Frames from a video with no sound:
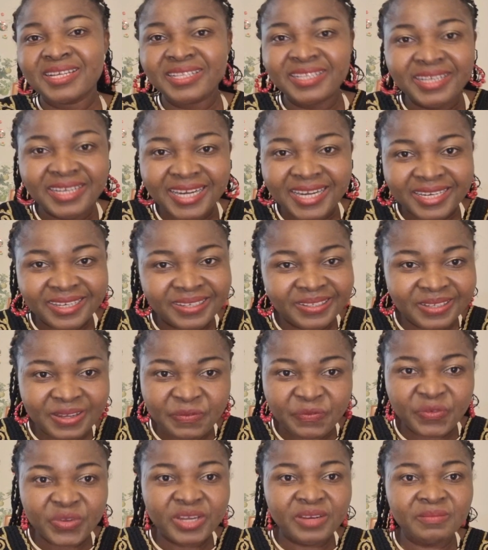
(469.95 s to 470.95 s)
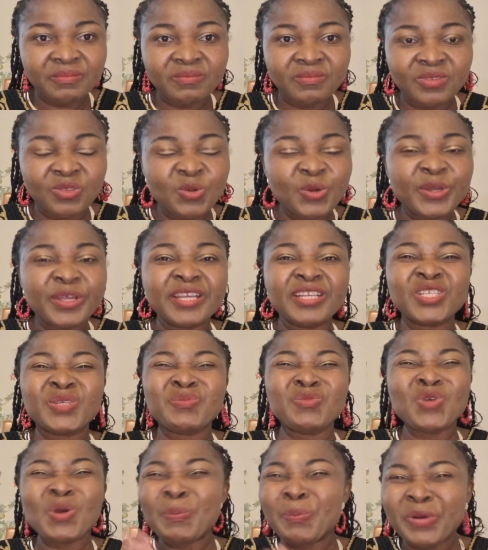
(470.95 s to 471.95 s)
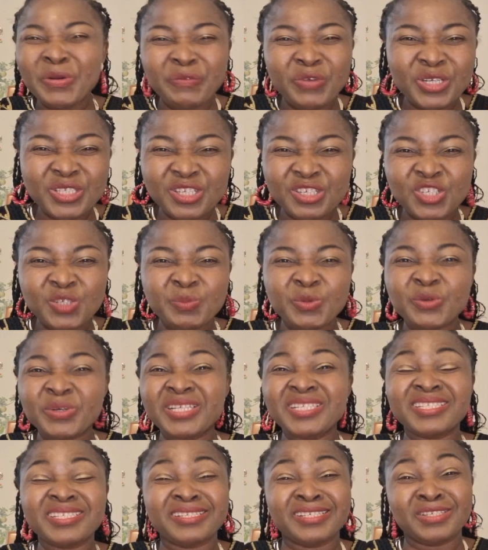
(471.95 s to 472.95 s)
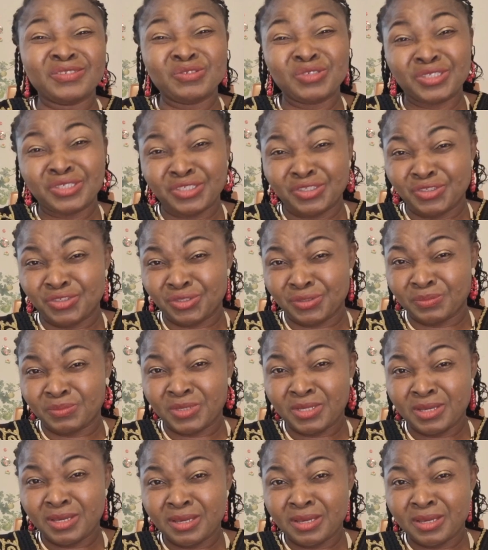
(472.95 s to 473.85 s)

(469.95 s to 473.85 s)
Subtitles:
They had nothing, no previous experience in education.